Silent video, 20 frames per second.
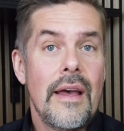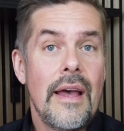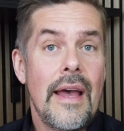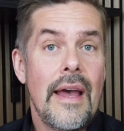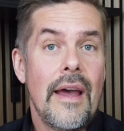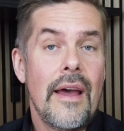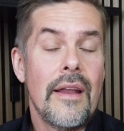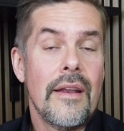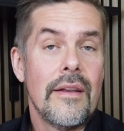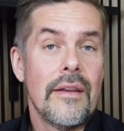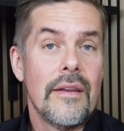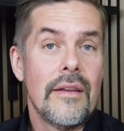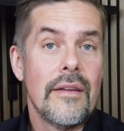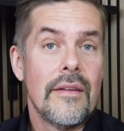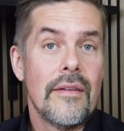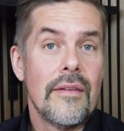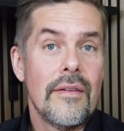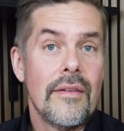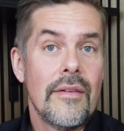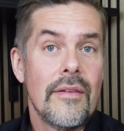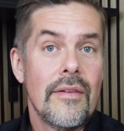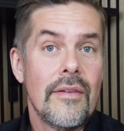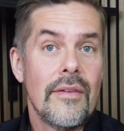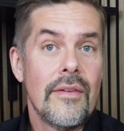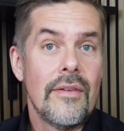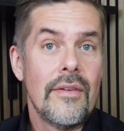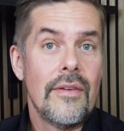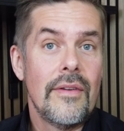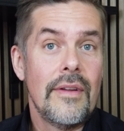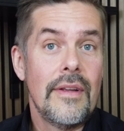and
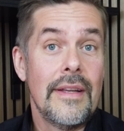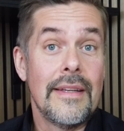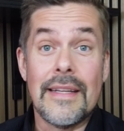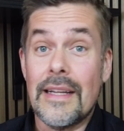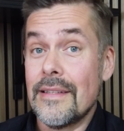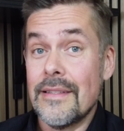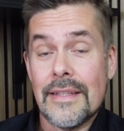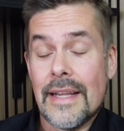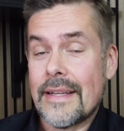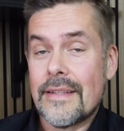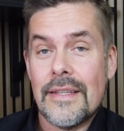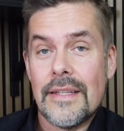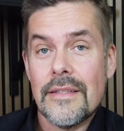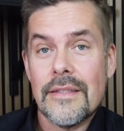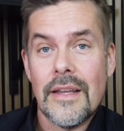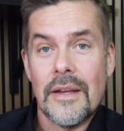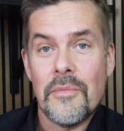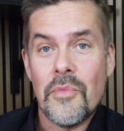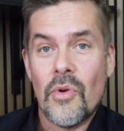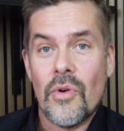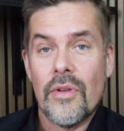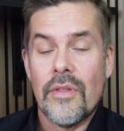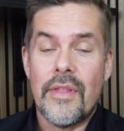it doesn't exist anymore.